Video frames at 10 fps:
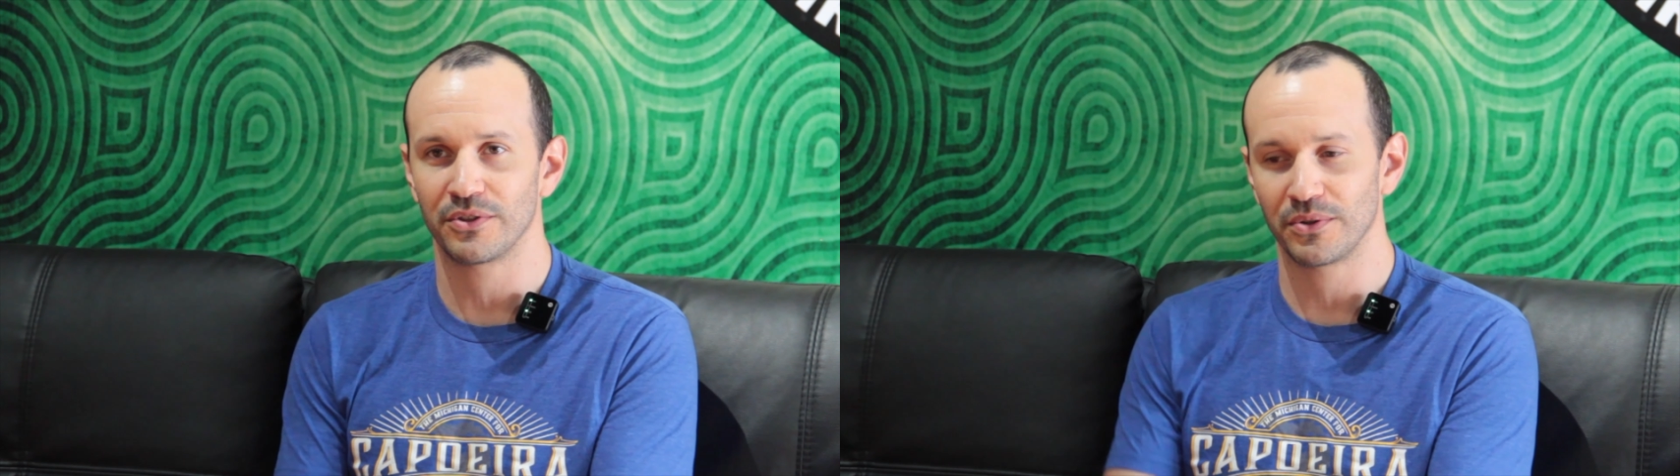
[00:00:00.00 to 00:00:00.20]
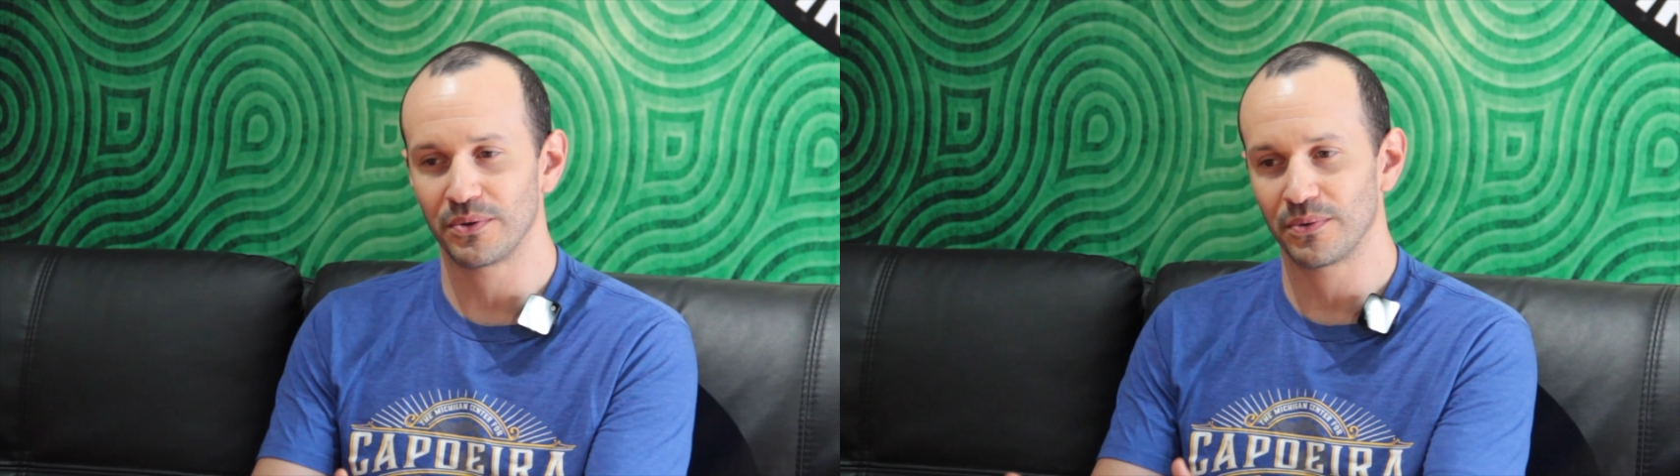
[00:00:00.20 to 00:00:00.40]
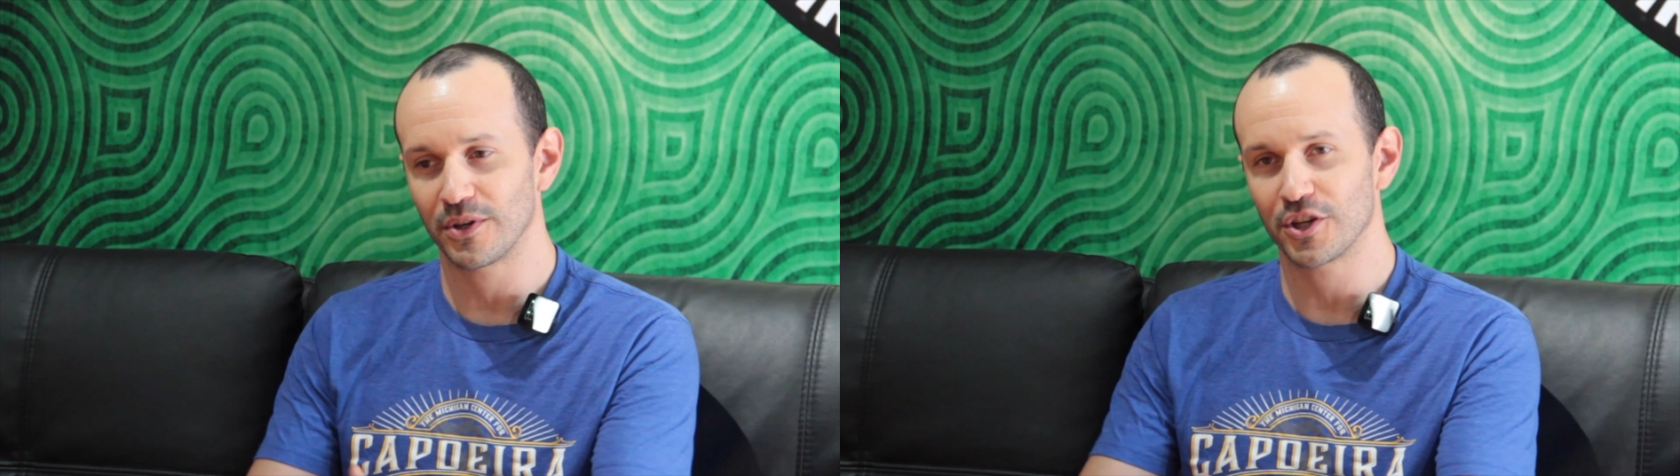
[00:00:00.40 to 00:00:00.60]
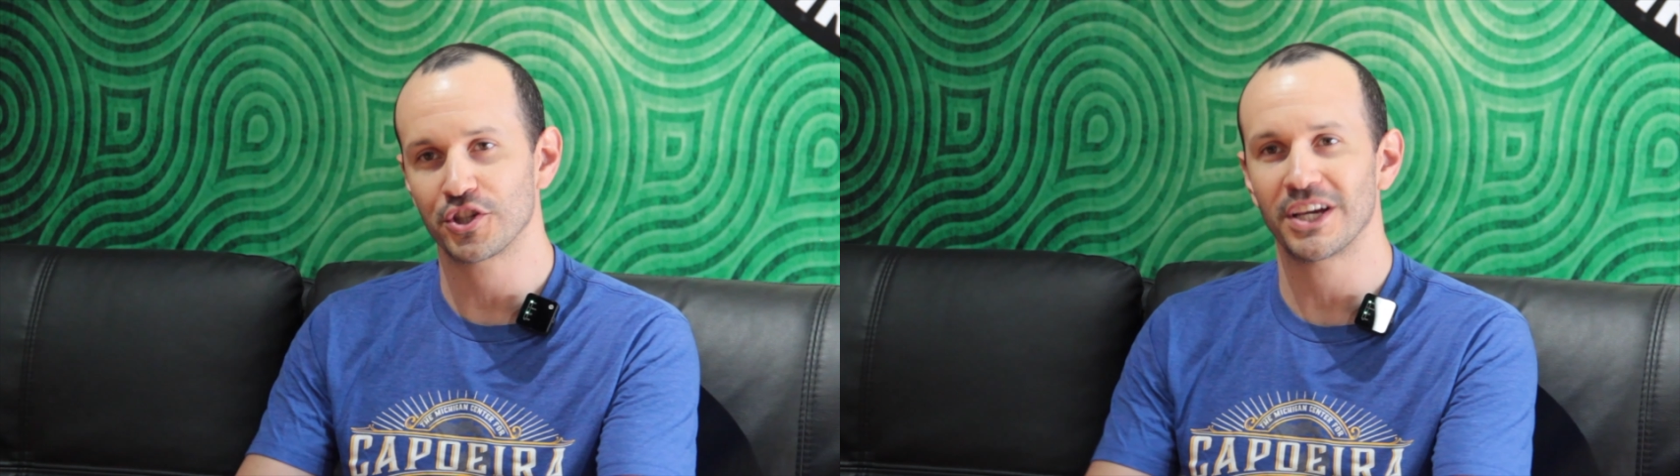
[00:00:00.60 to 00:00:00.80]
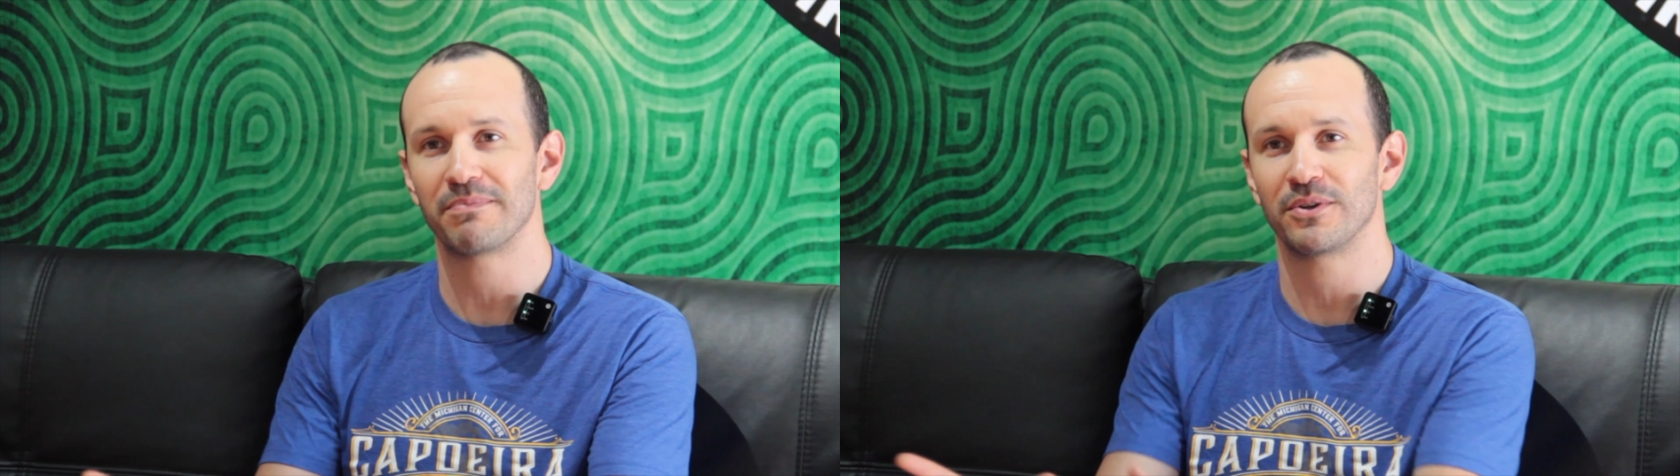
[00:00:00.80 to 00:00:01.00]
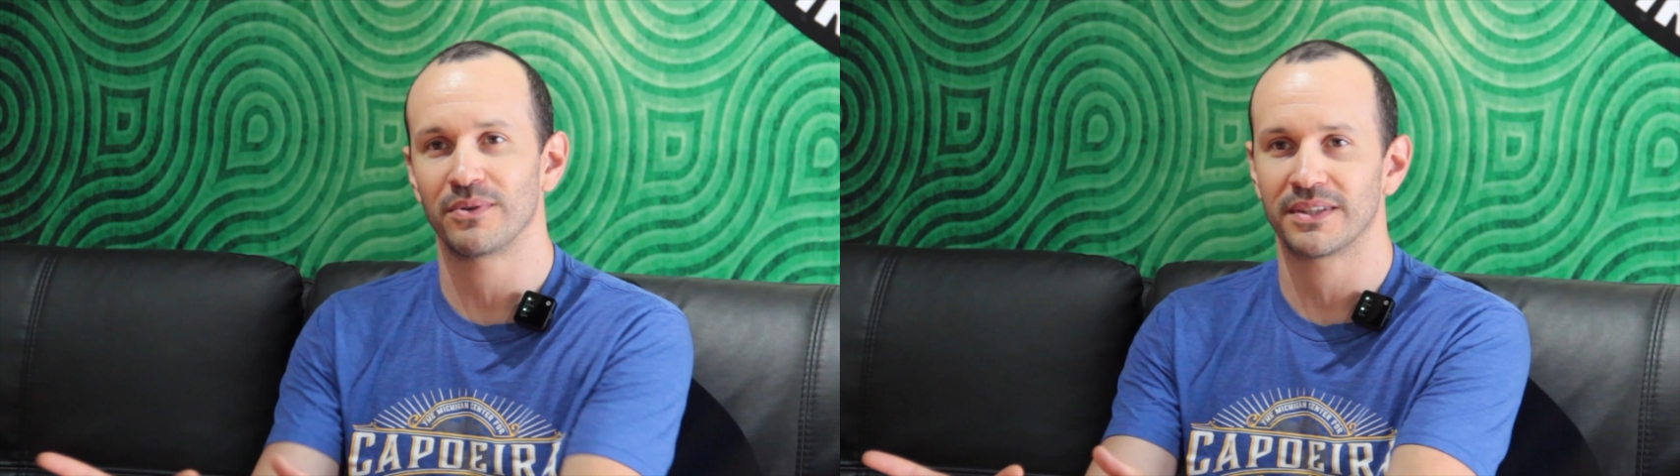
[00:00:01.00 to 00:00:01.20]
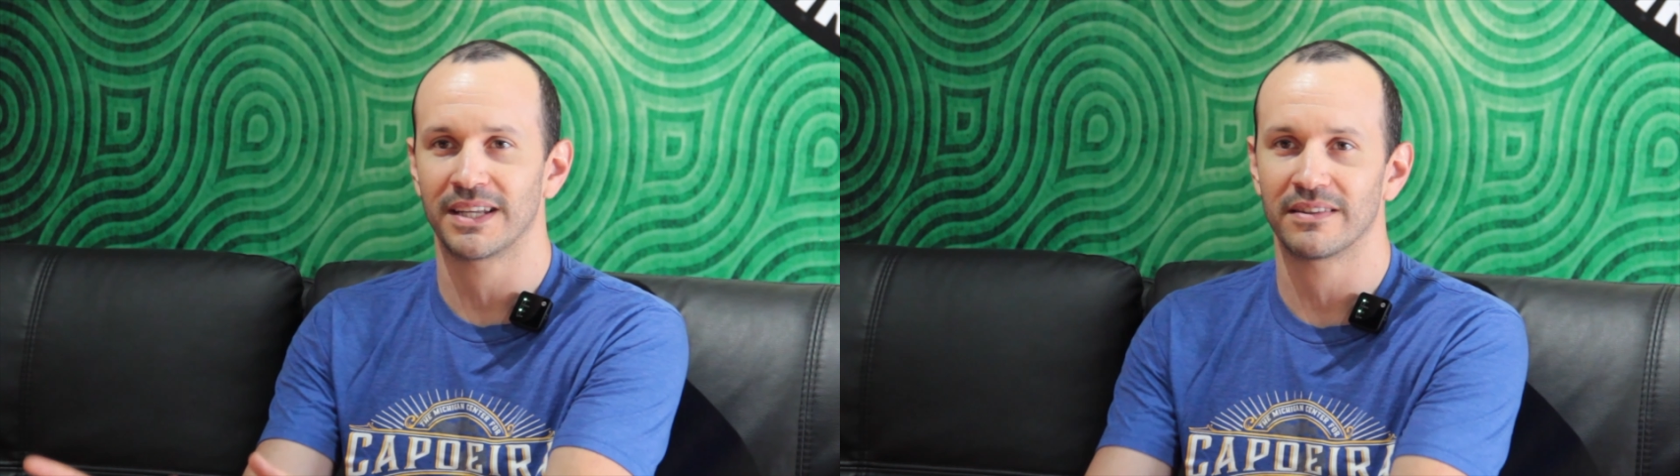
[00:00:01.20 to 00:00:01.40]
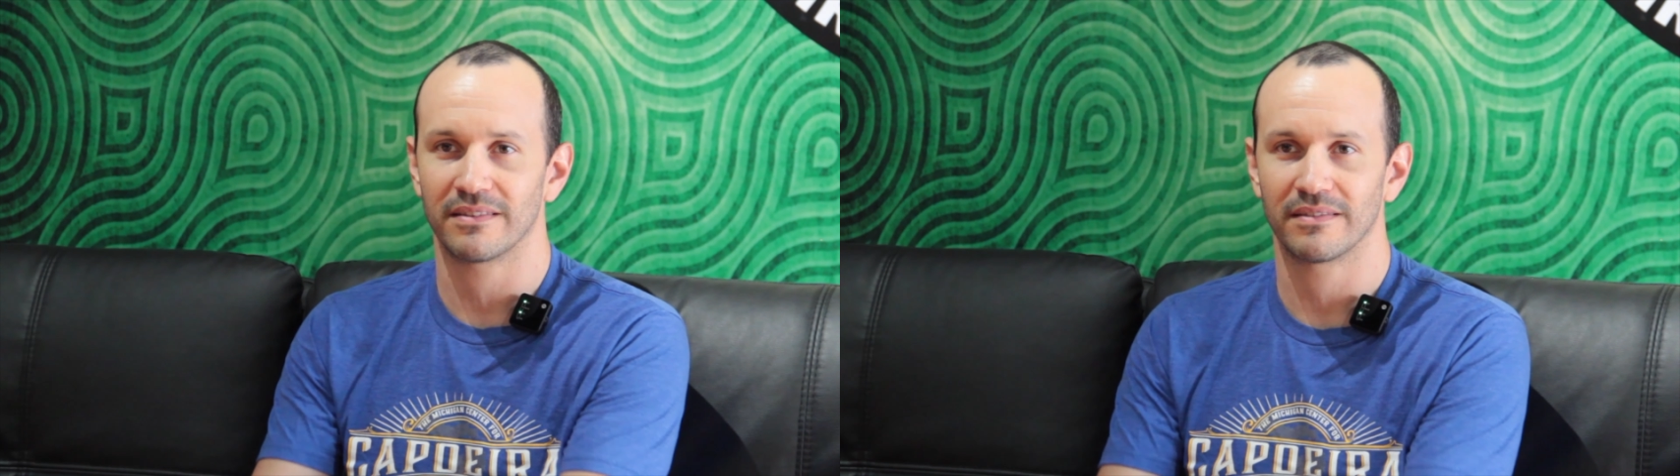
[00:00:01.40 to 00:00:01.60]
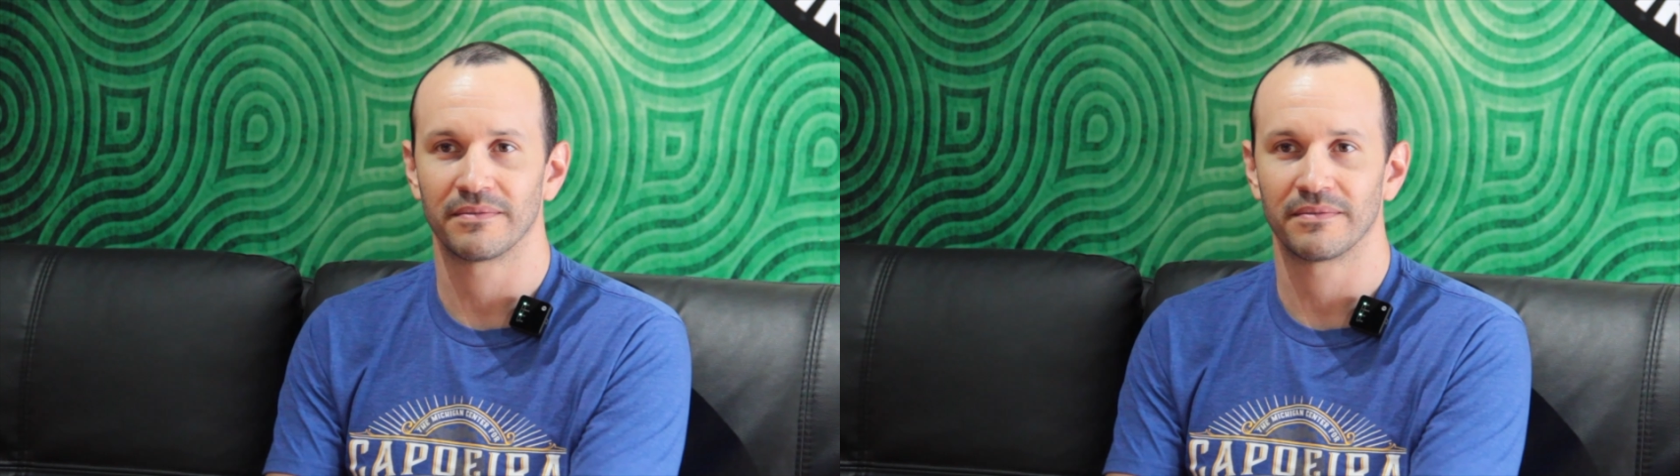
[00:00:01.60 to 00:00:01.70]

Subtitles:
to shape you into that,